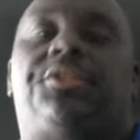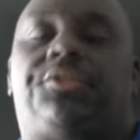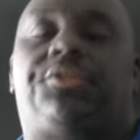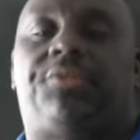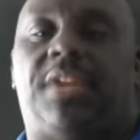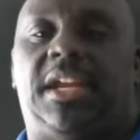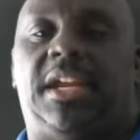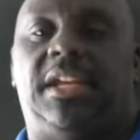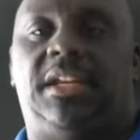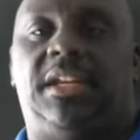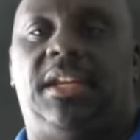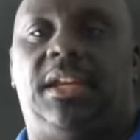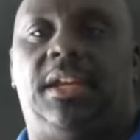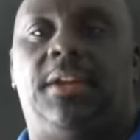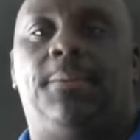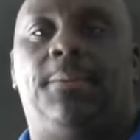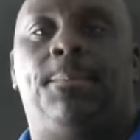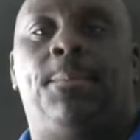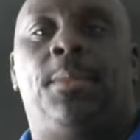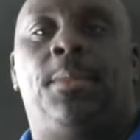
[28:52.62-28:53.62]

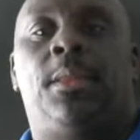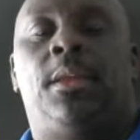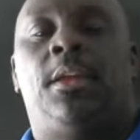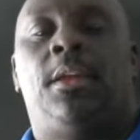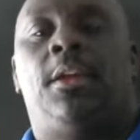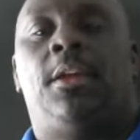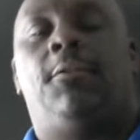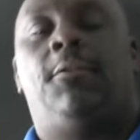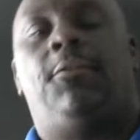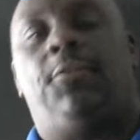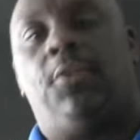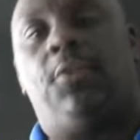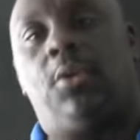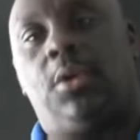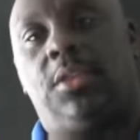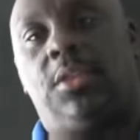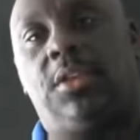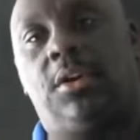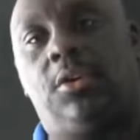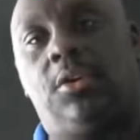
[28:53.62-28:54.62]
training
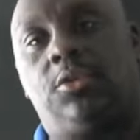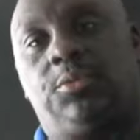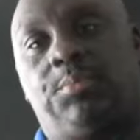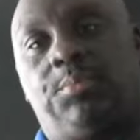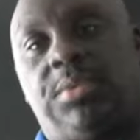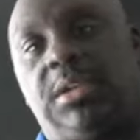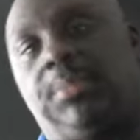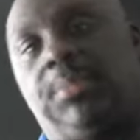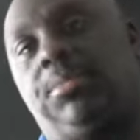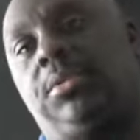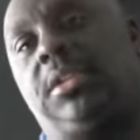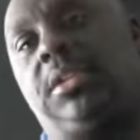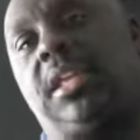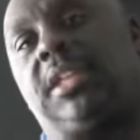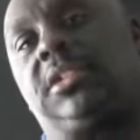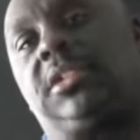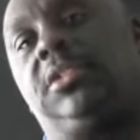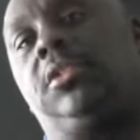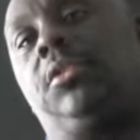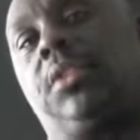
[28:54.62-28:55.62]
for those people
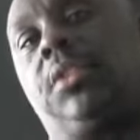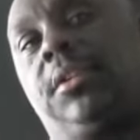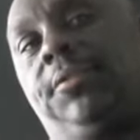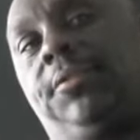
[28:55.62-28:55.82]
that's looking